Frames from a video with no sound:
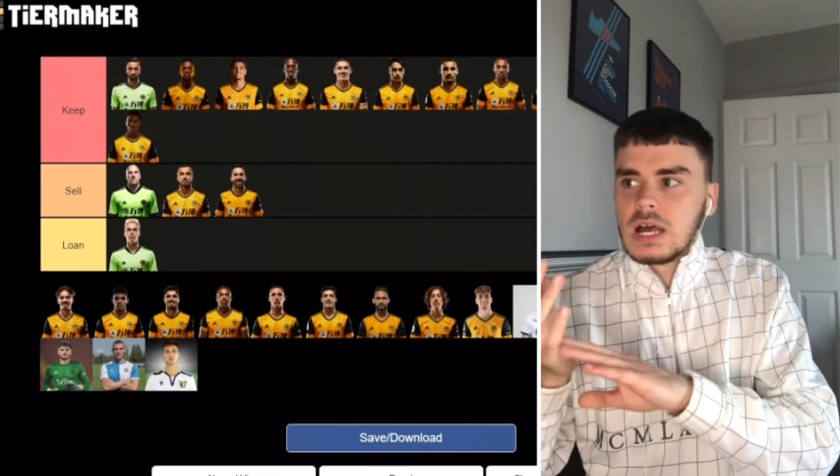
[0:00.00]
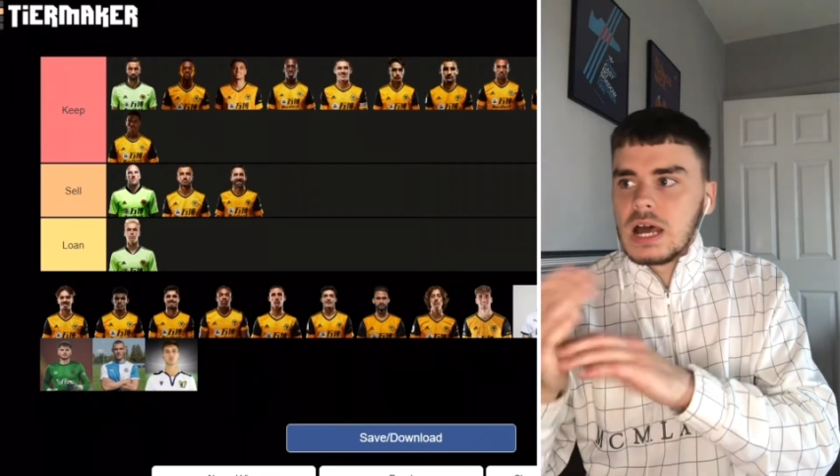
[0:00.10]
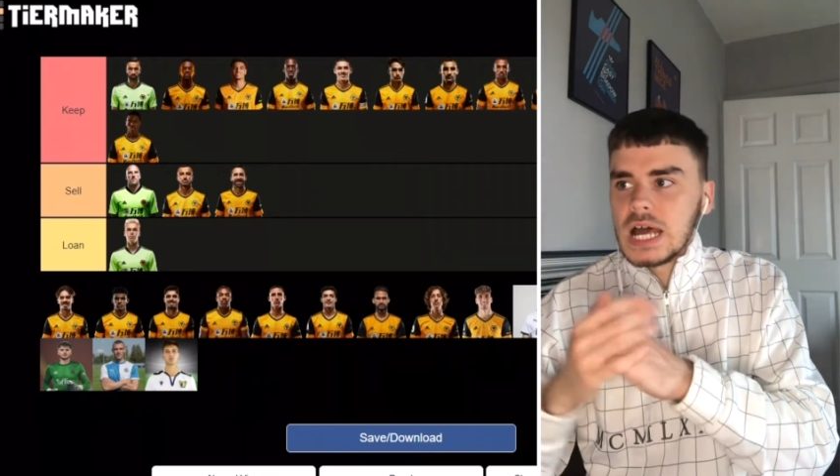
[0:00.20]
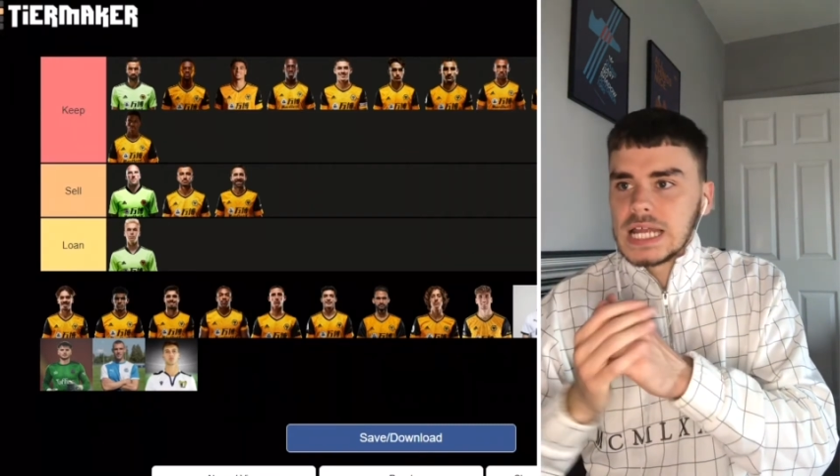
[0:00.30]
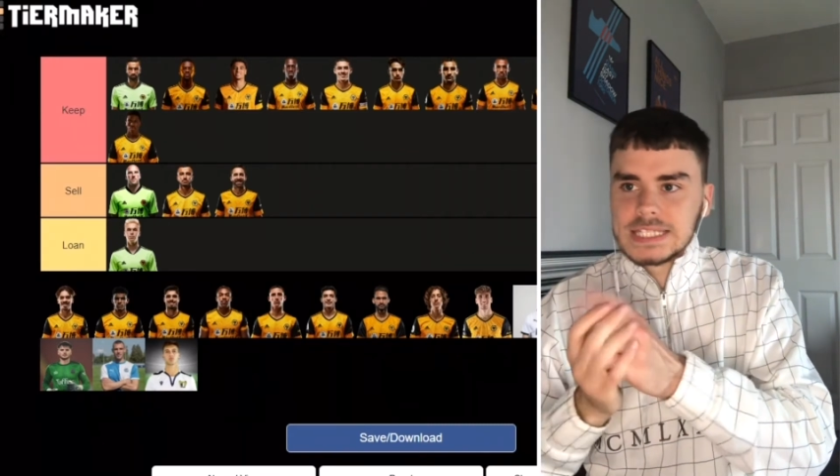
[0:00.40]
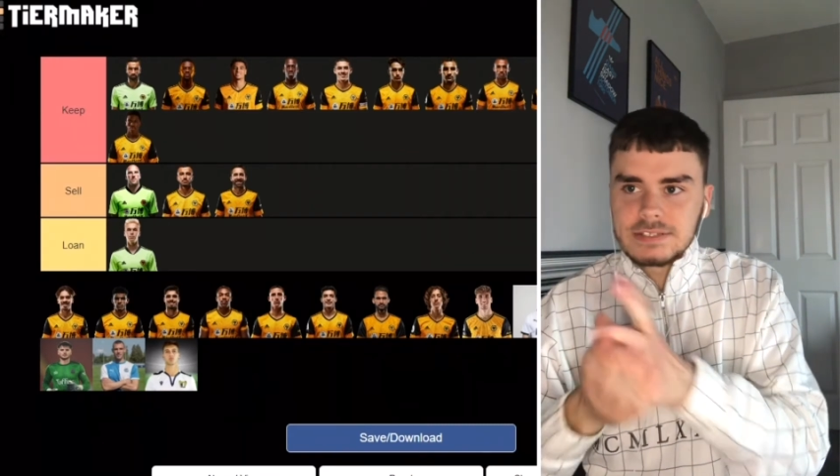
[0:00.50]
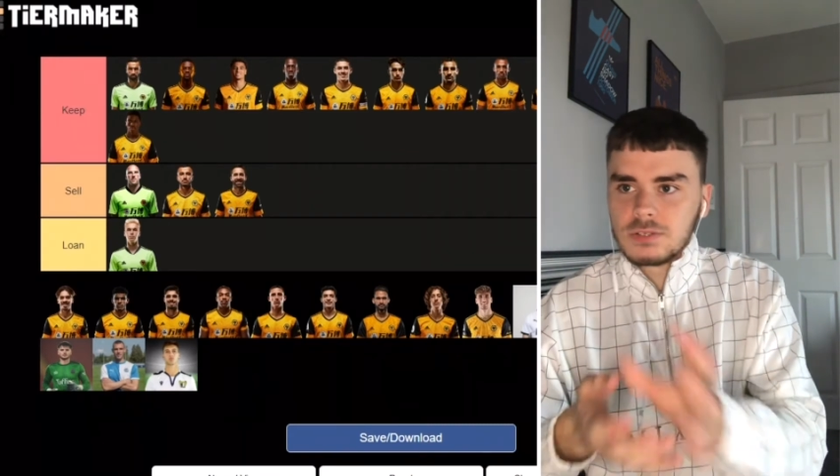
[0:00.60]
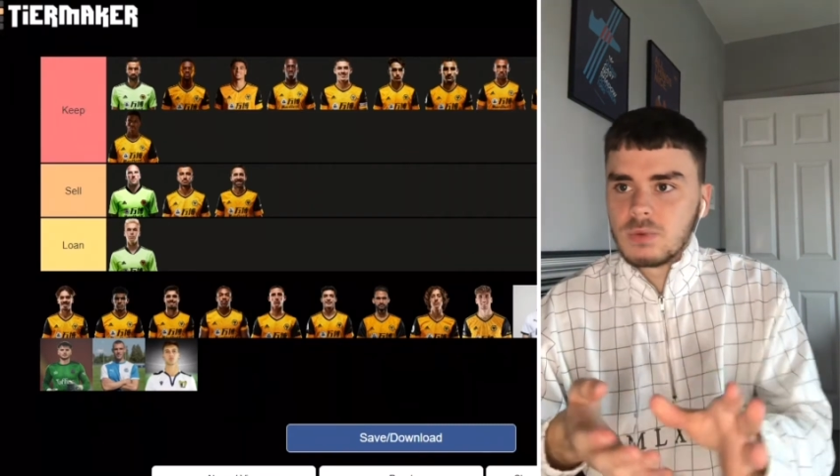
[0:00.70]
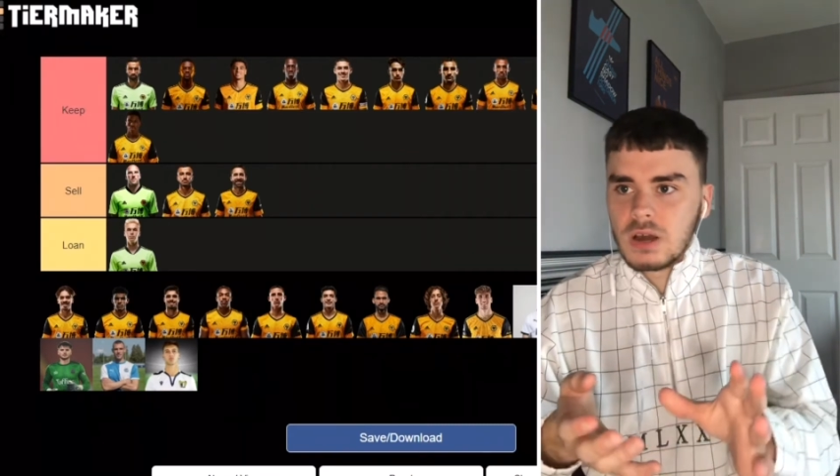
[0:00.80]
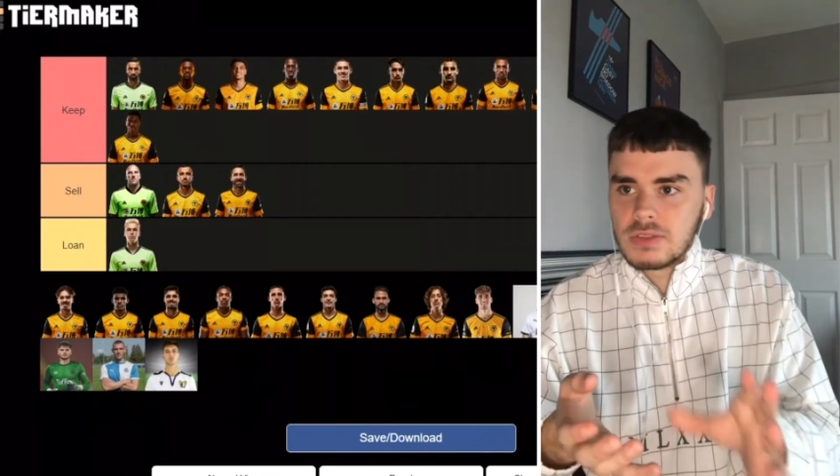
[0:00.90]
He did do
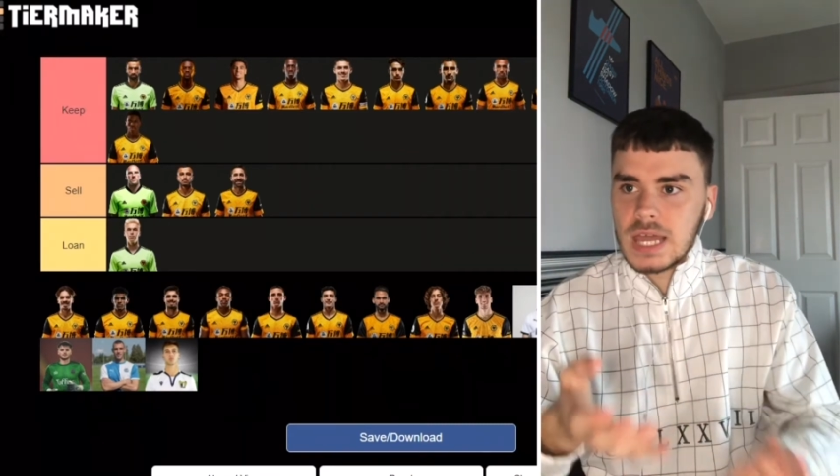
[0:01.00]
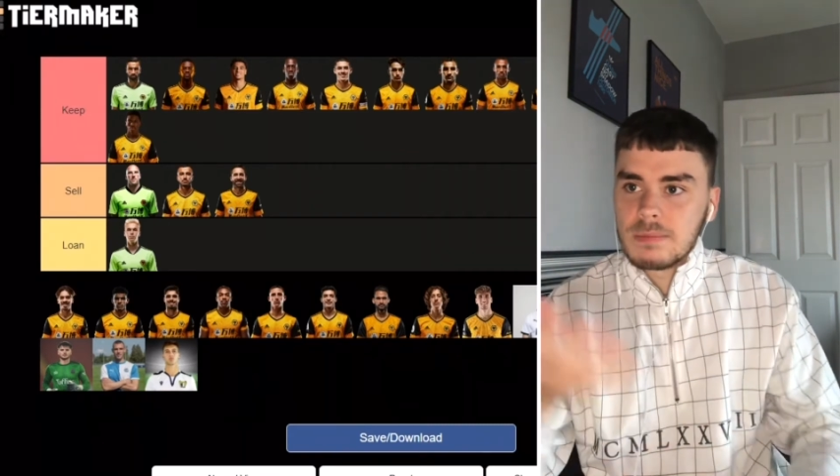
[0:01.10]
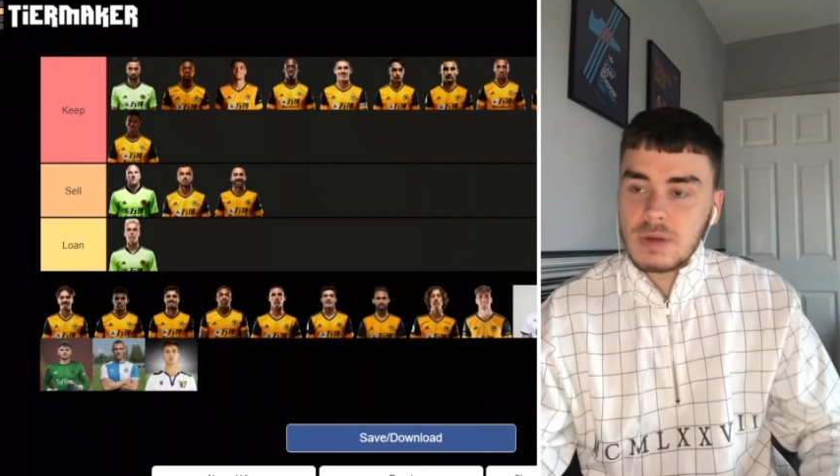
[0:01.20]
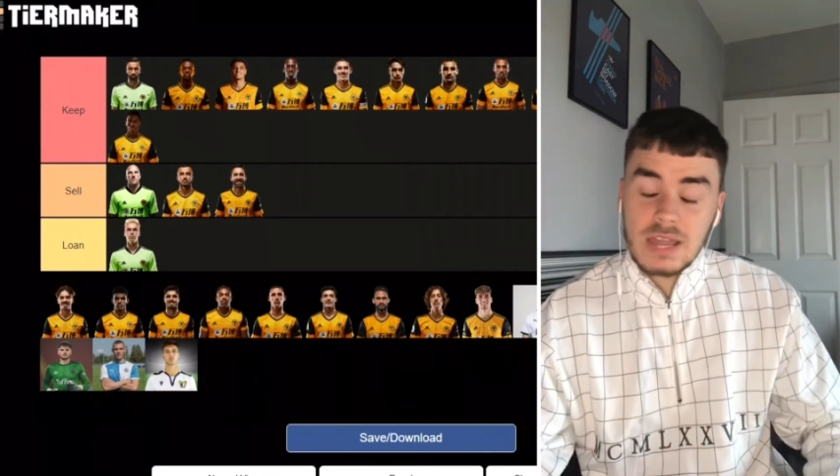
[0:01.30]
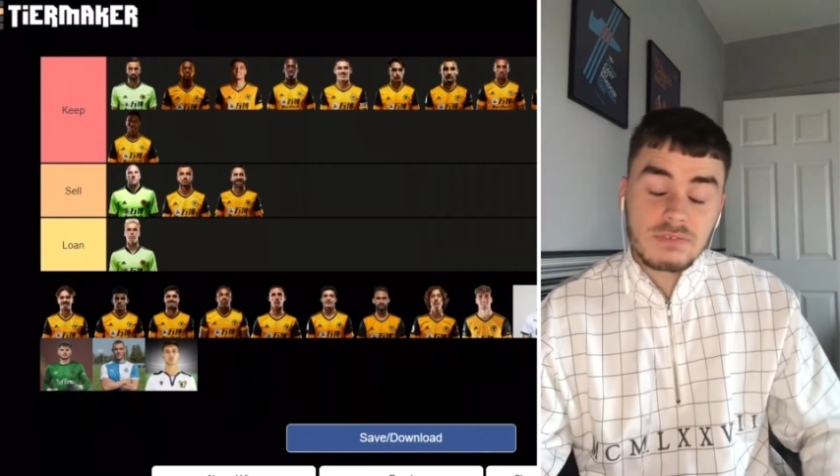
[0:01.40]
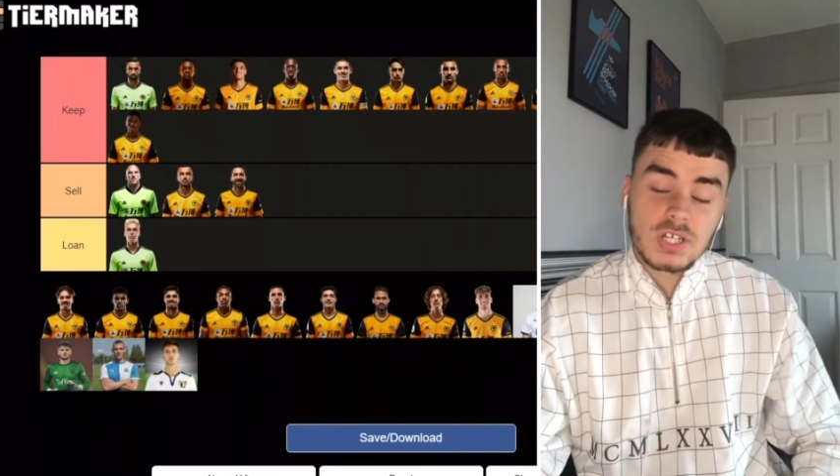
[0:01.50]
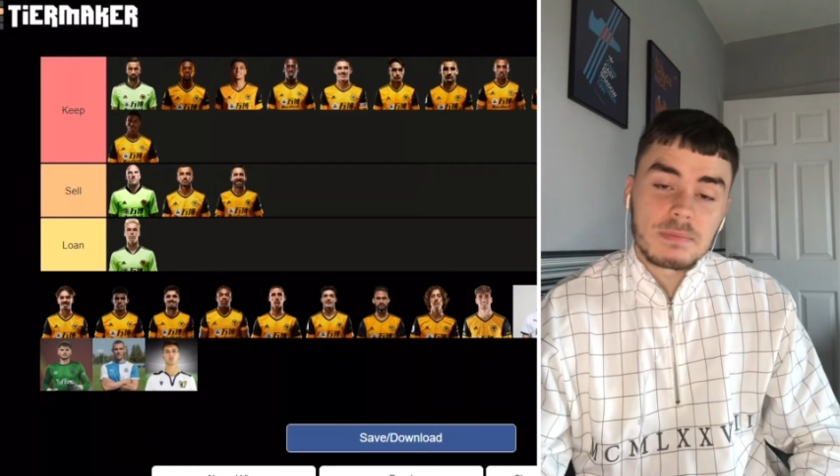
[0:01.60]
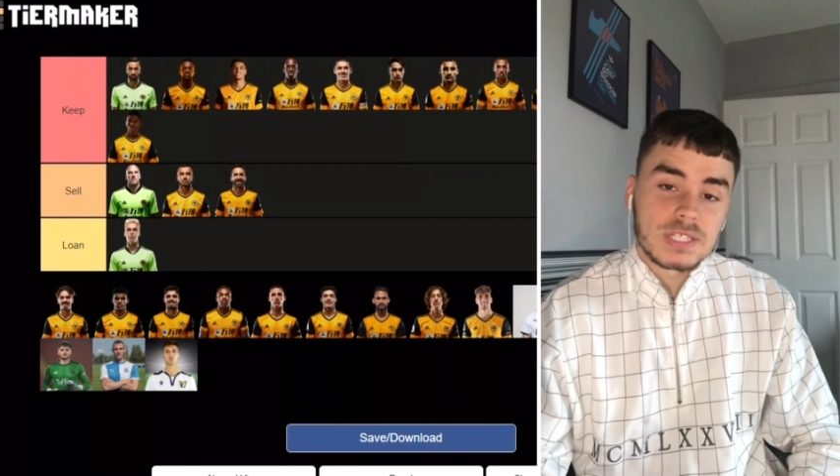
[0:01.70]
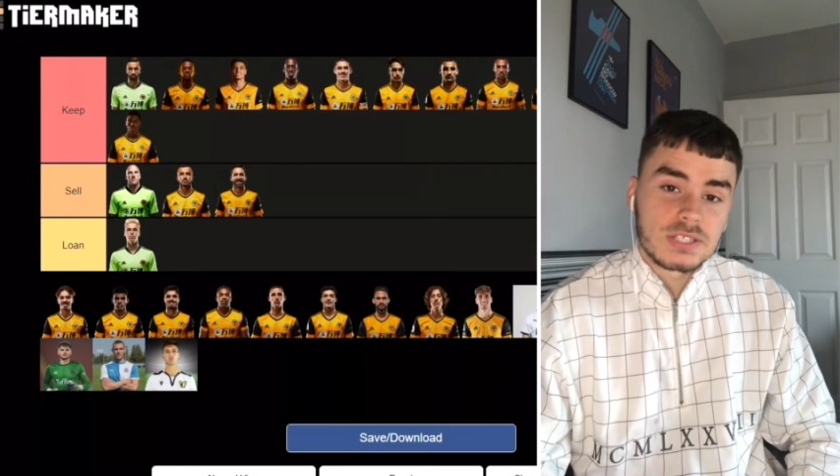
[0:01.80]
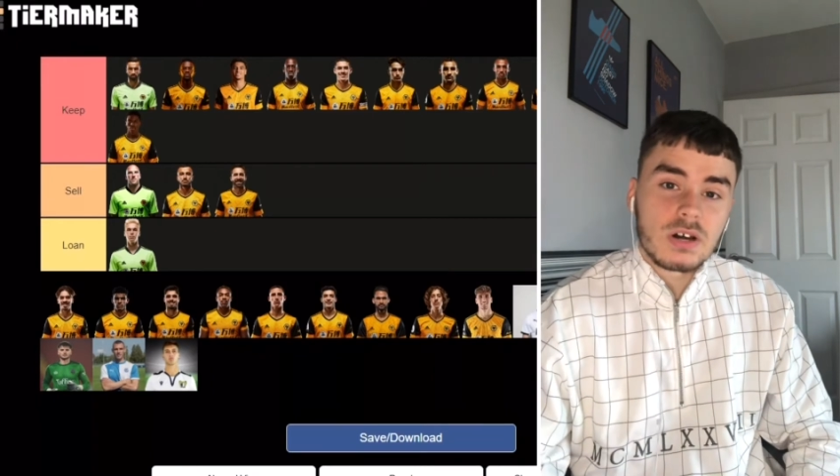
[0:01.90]
well there, but every time
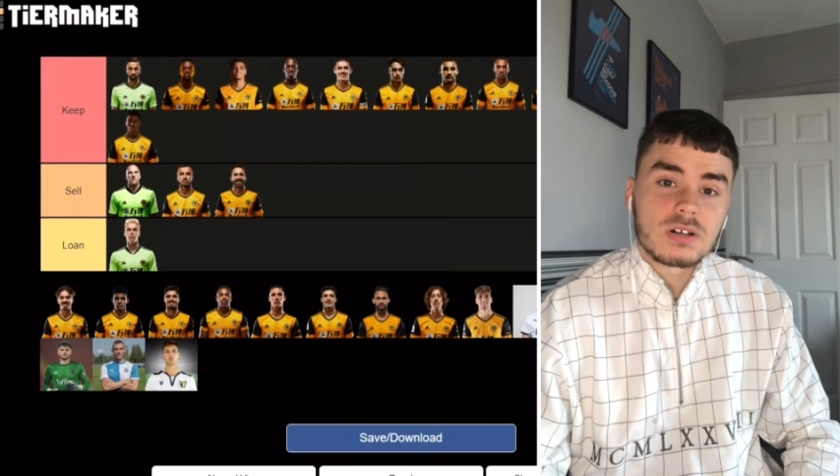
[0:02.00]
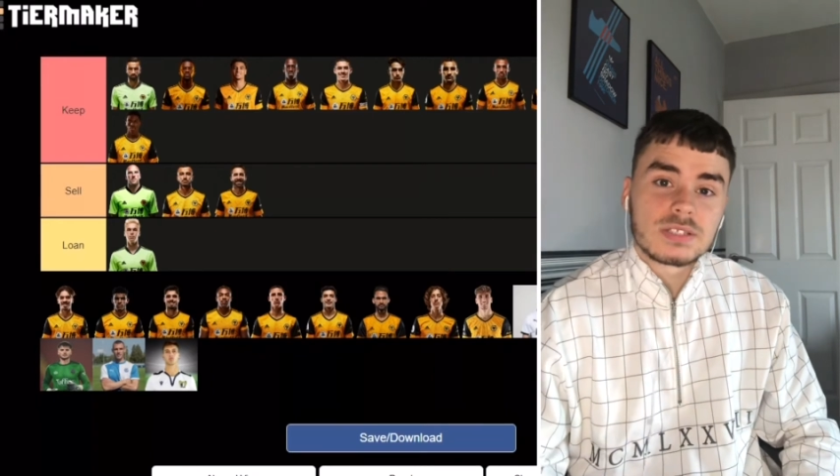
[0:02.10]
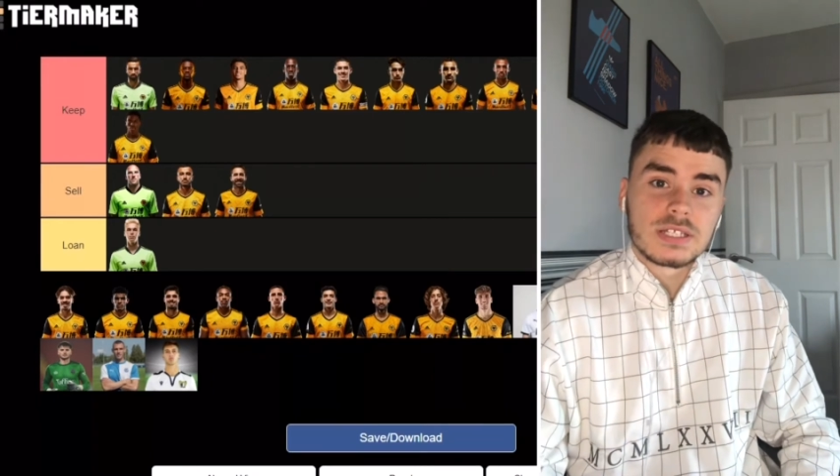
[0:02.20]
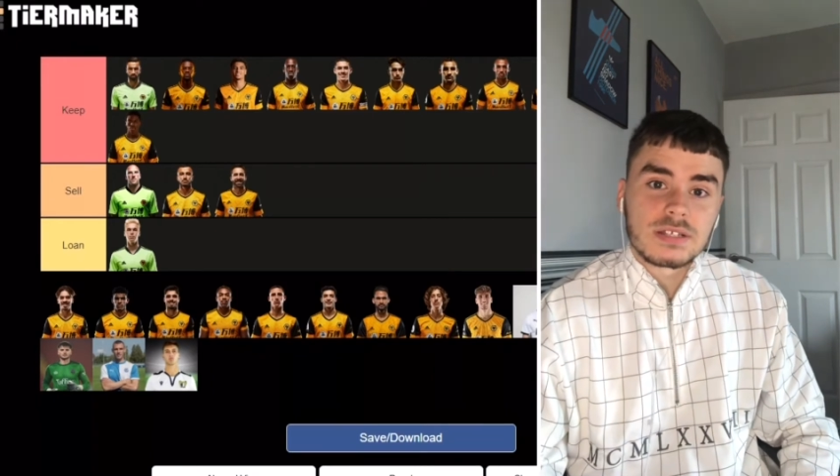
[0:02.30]
he started,